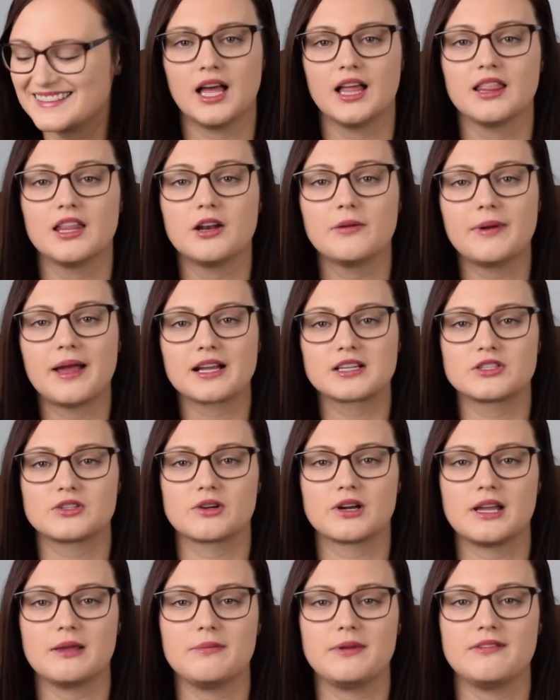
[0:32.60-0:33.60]
A little
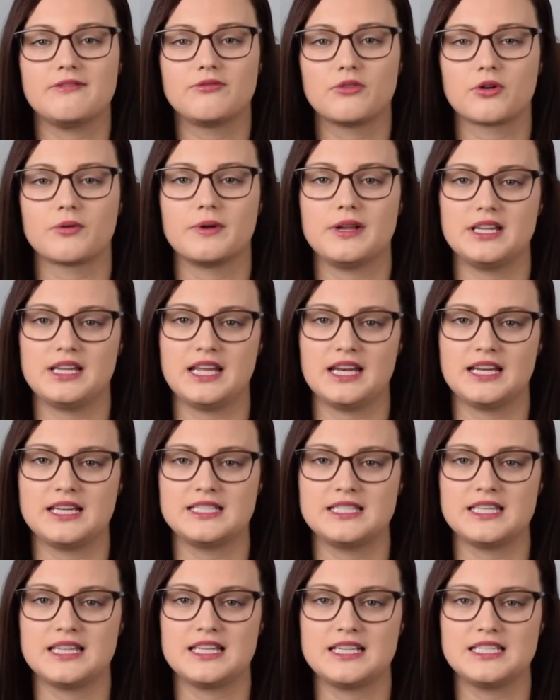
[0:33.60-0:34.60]
backstory before we get
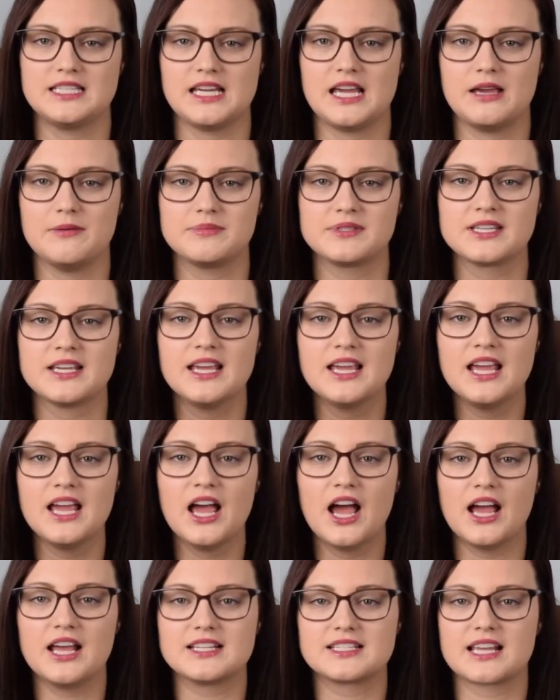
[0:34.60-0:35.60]
into the tips
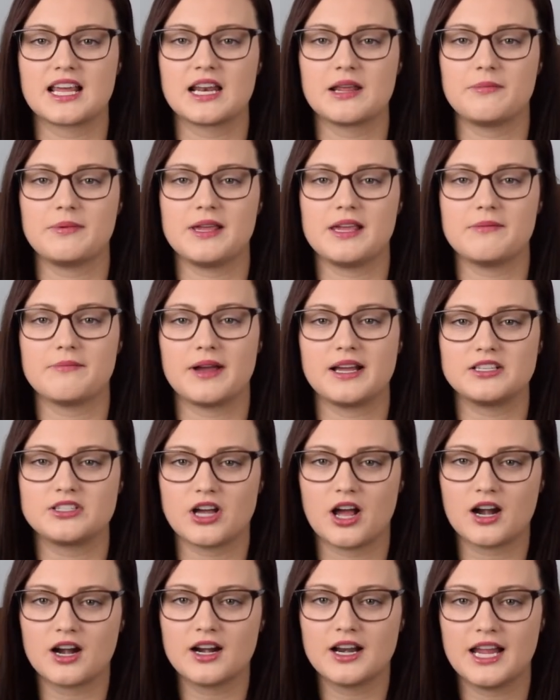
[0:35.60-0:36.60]
is going to be my
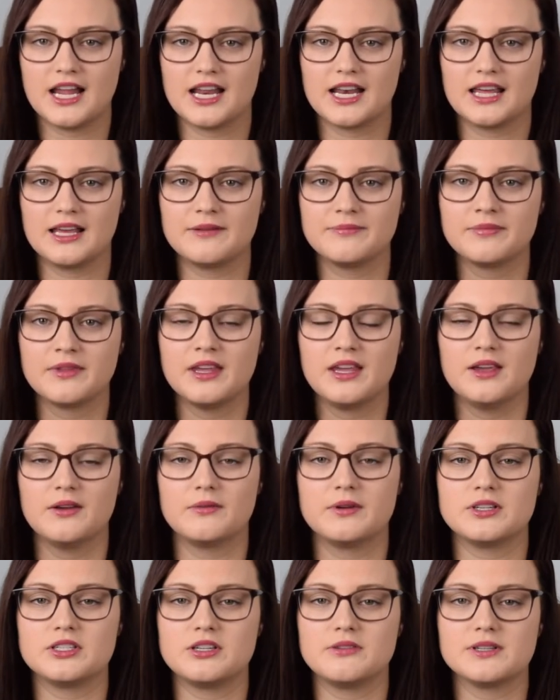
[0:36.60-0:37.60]
daughter Hannah.
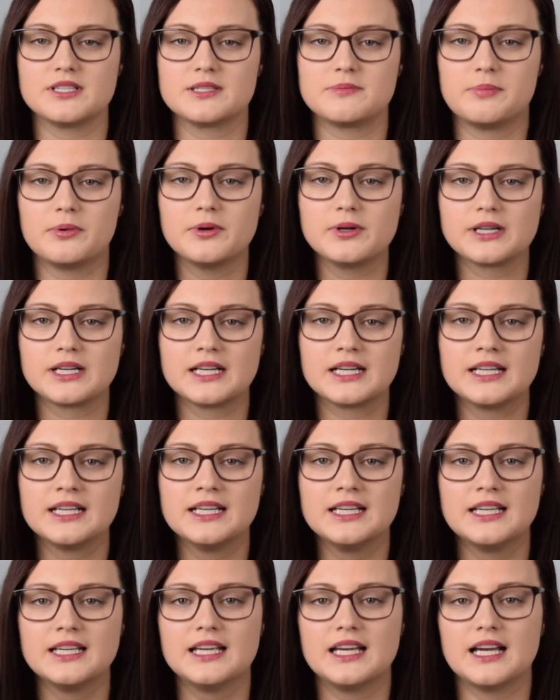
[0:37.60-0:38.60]
When she was born,
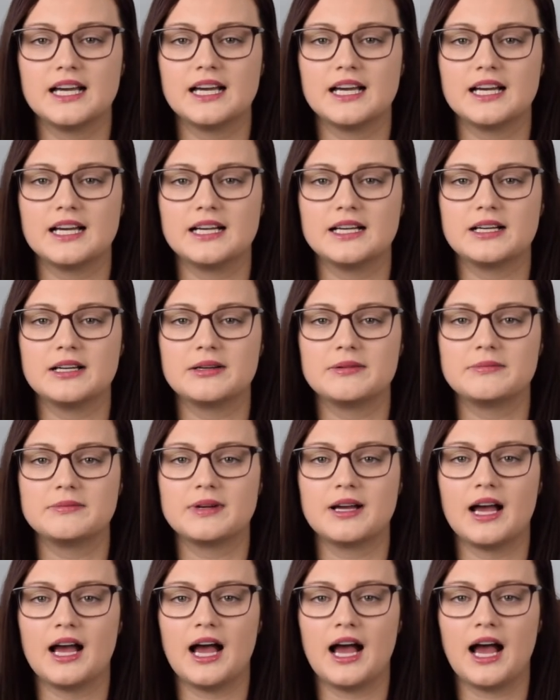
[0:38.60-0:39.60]

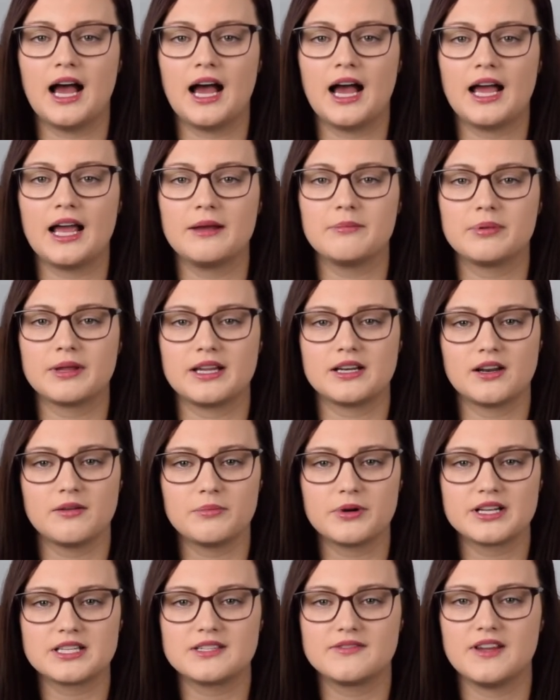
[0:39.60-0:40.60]
I planned
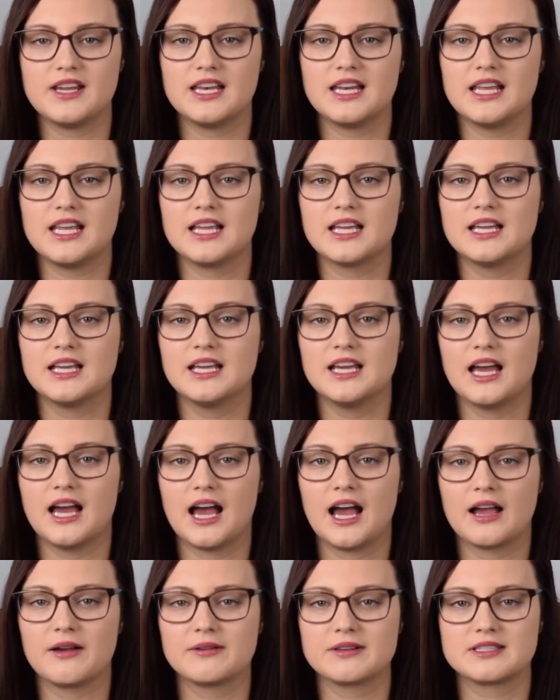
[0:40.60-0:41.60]
on breastfeeding.
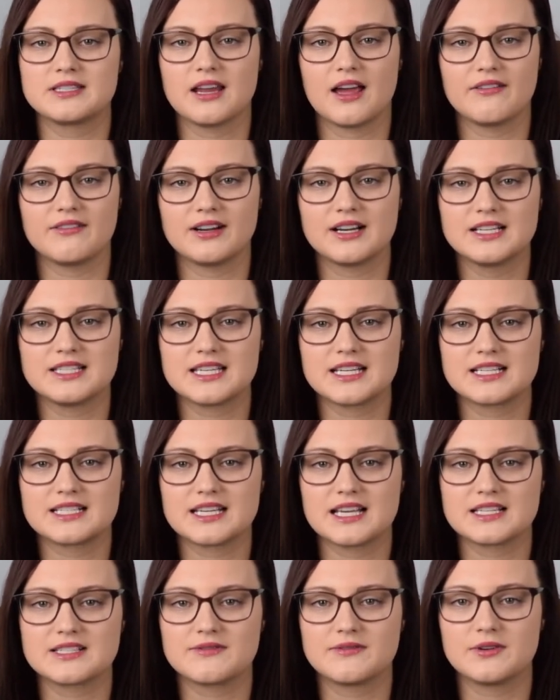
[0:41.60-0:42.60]
I was not very
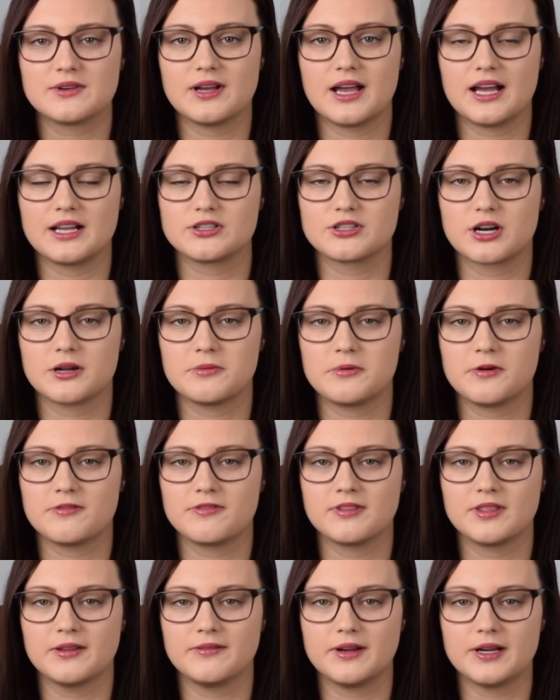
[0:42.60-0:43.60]
successful. I had trouble
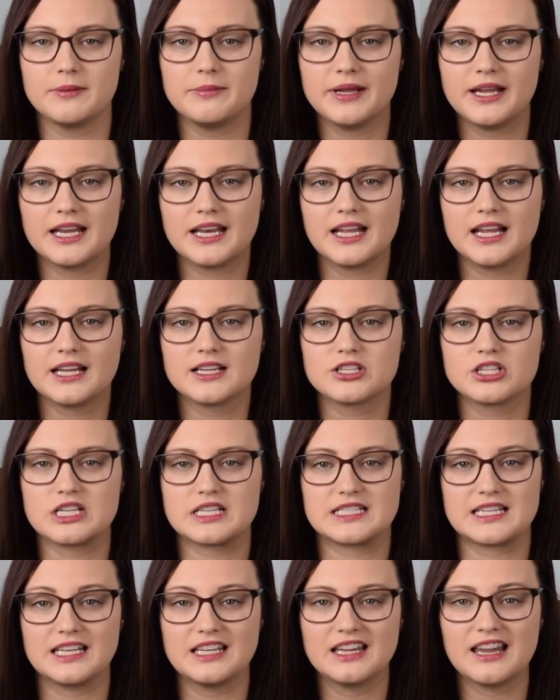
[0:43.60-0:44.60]
from the very beginning. She
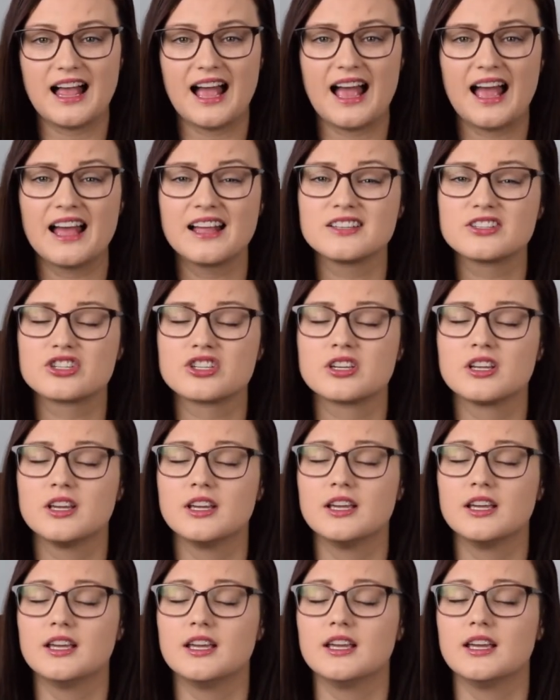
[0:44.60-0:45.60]
didn't latch,
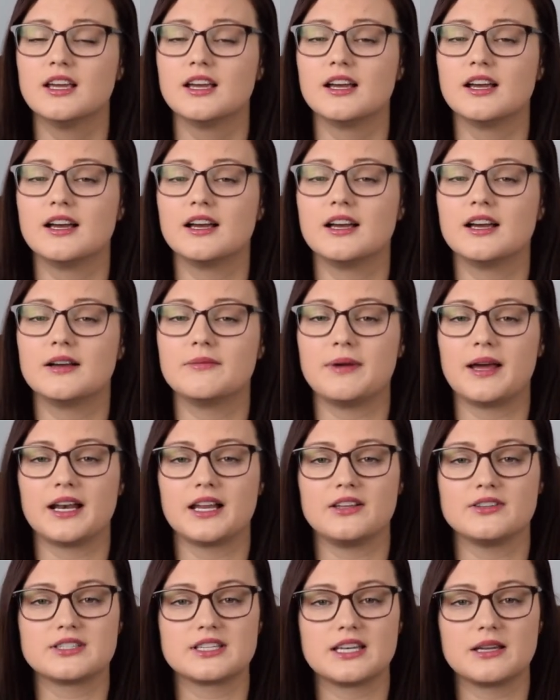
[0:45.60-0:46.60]
had
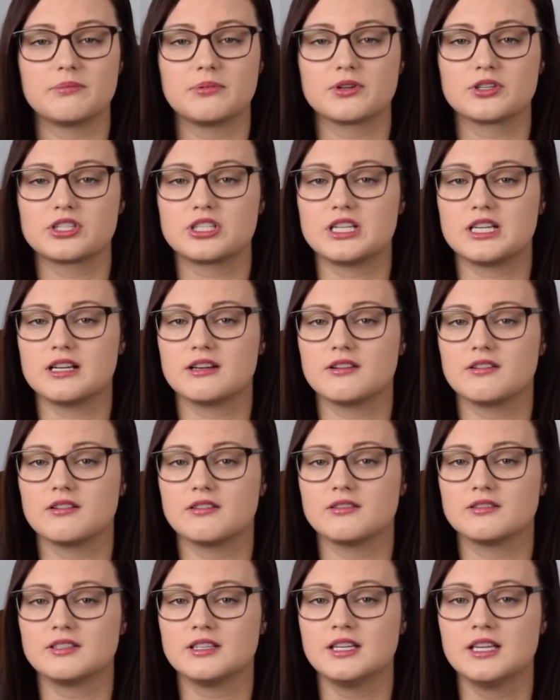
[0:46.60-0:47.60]
to use a nipple
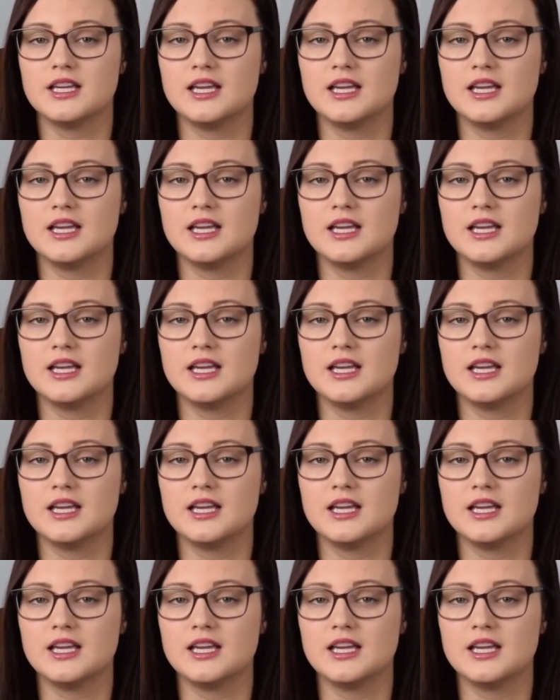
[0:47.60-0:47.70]
shield.